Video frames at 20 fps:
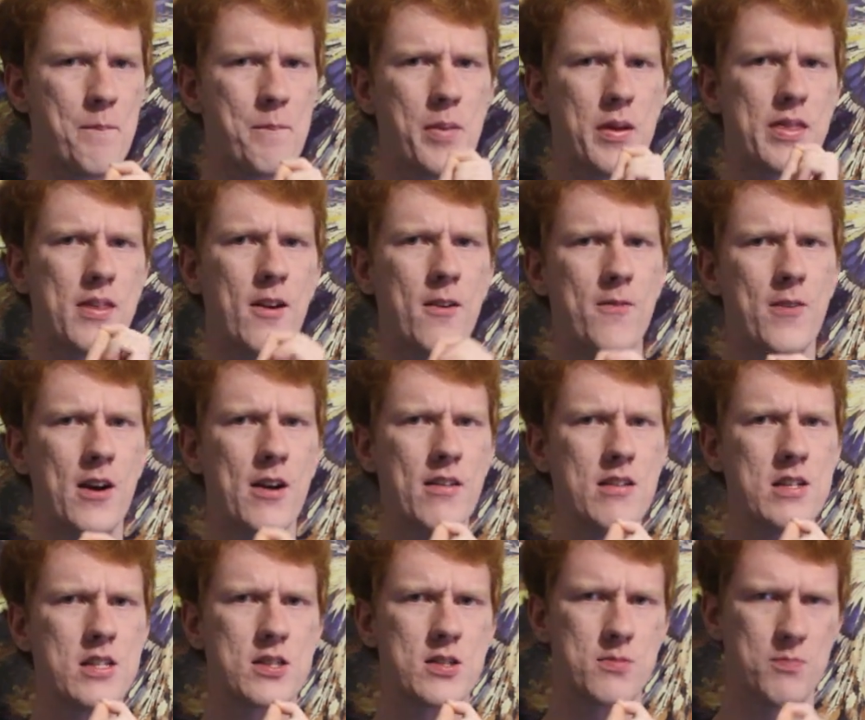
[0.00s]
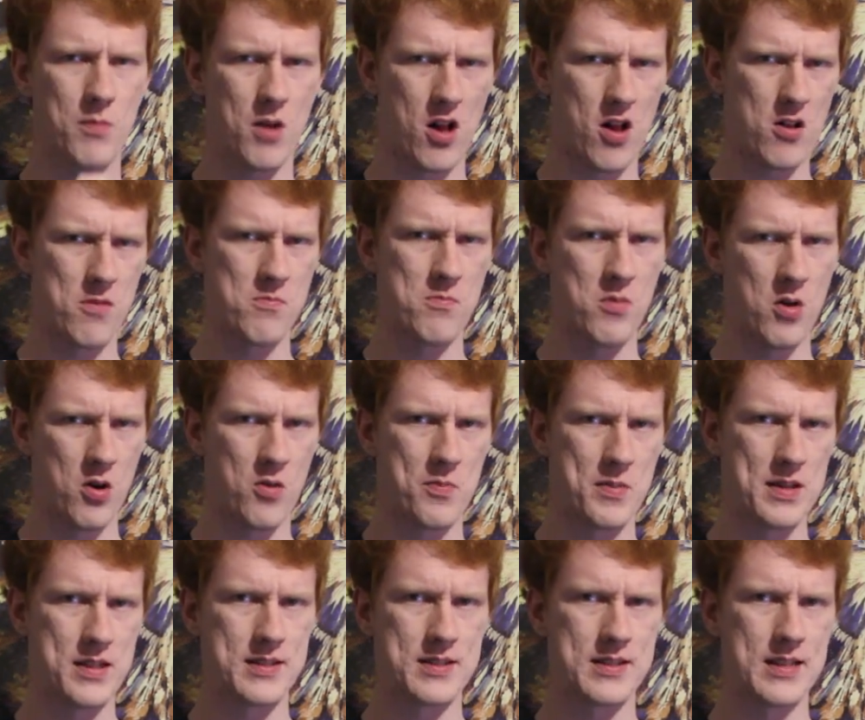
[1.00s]
but they're very small
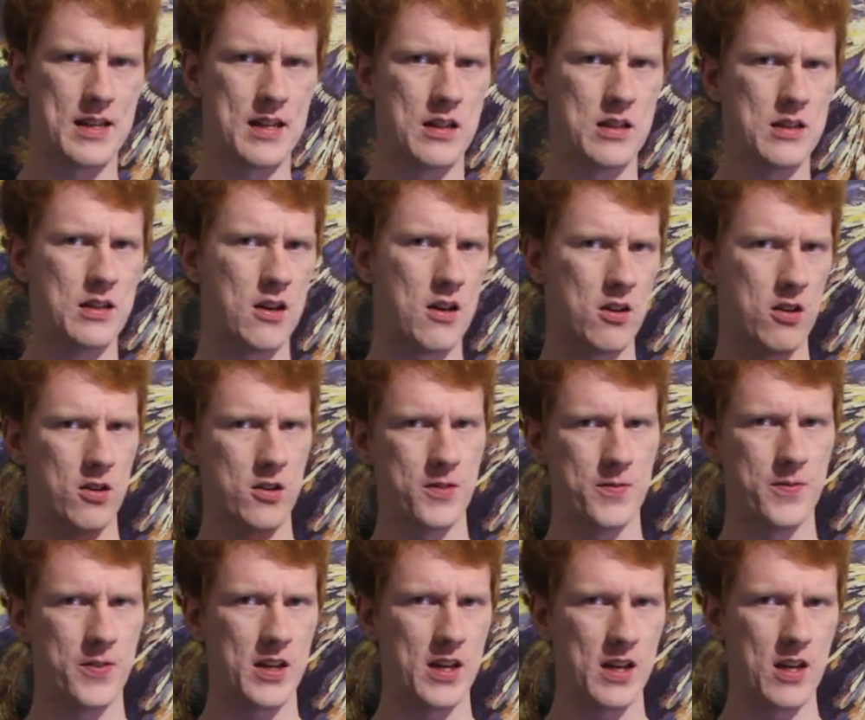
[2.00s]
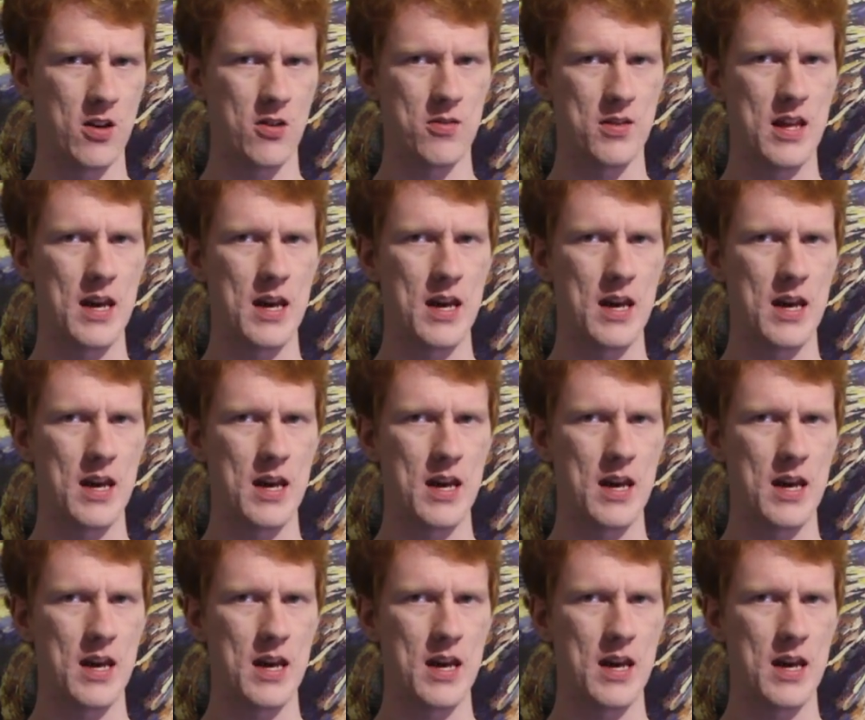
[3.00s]
moments in a long video